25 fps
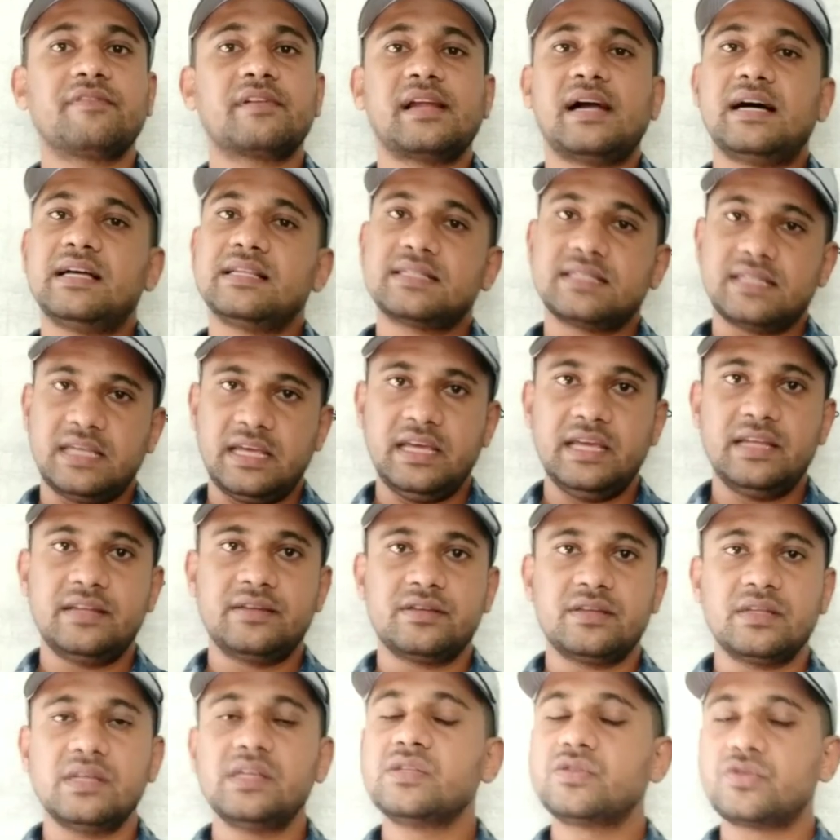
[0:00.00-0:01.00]
class
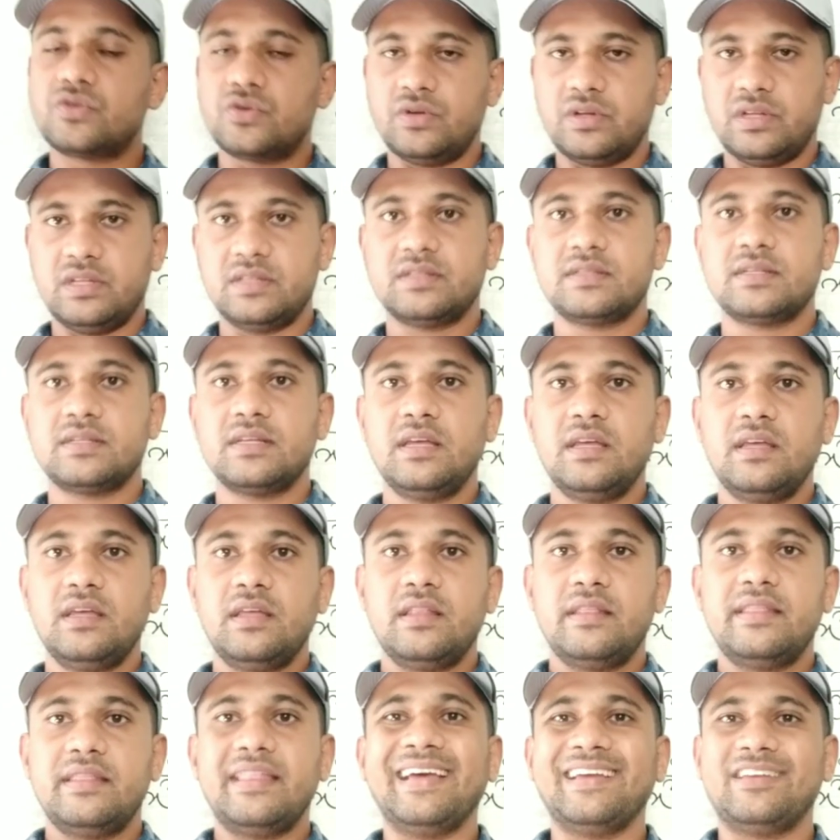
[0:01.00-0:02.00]
8 students.
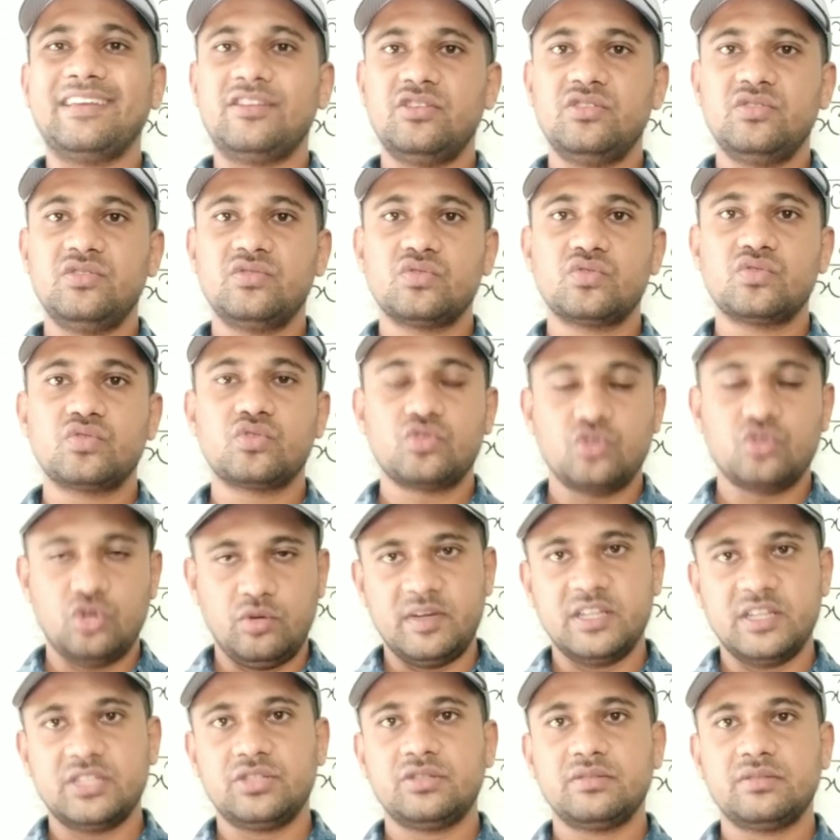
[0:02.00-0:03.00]
Thank you so
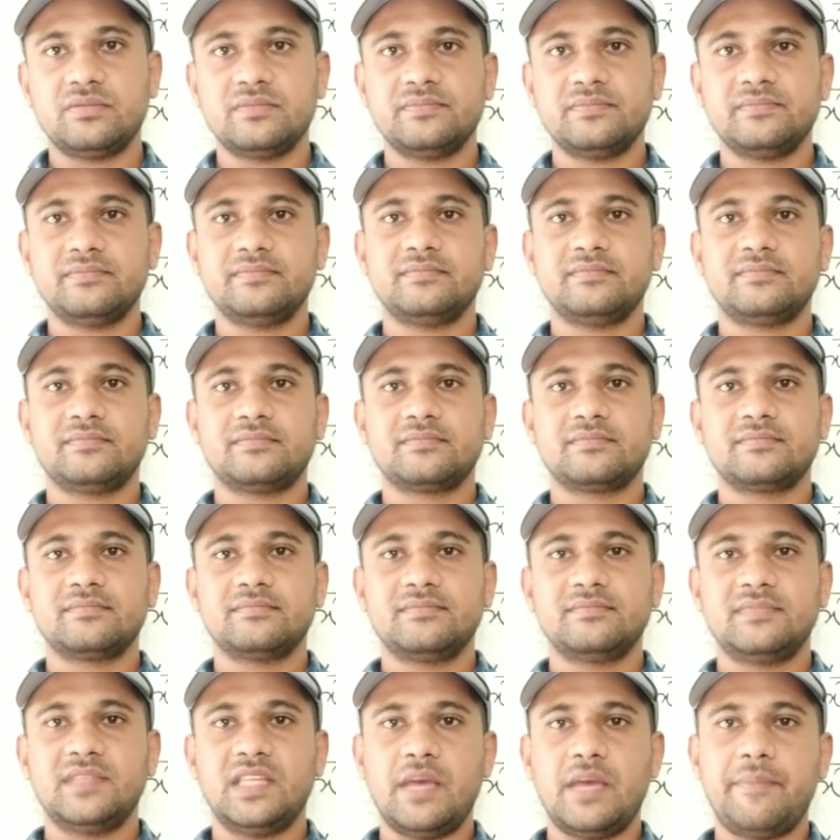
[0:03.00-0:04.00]
much.
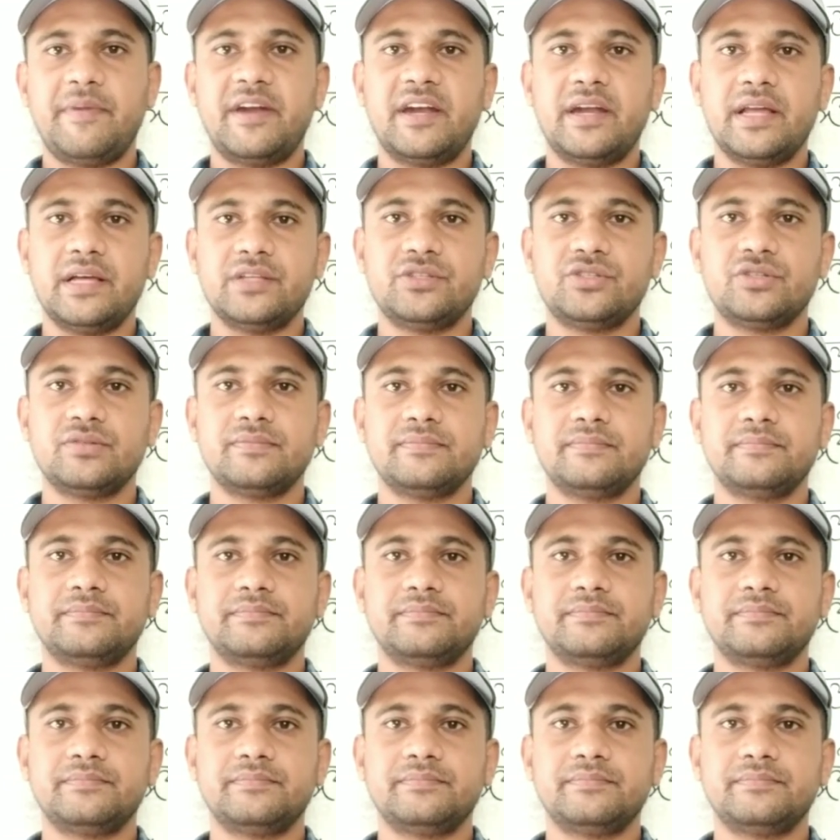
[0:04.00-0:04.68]
Keep in touch.